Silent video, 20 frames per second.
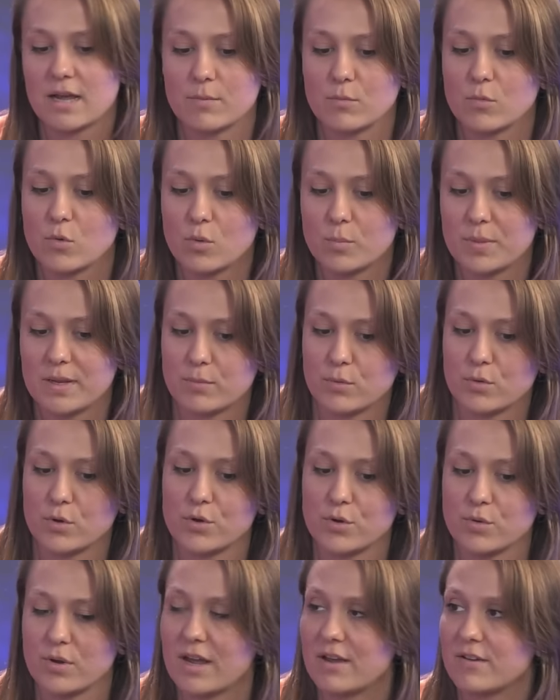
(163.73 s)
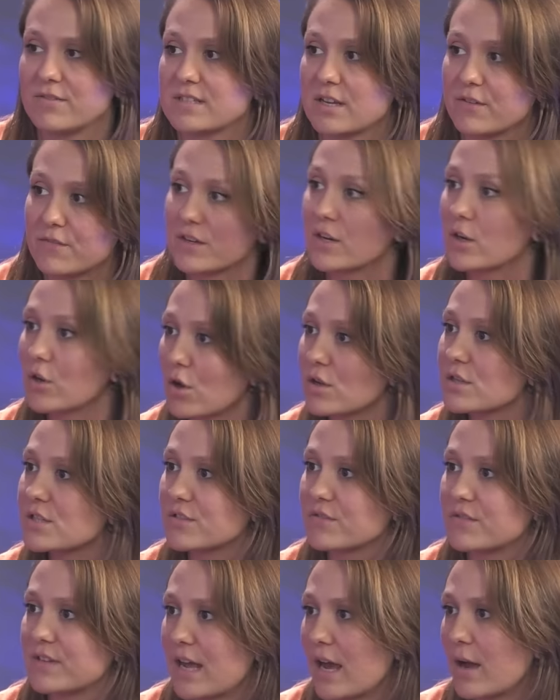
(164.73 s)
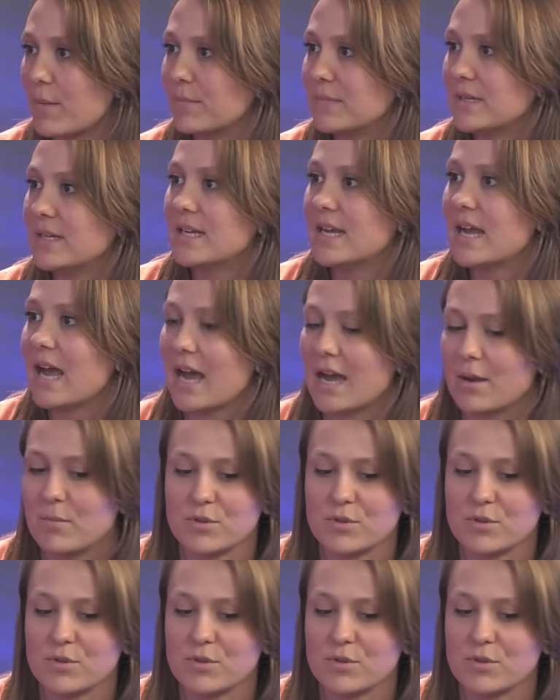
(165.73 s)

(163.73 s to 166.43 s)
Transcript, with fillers: um, or people who have suffered a loss of an arm, mm -hmm.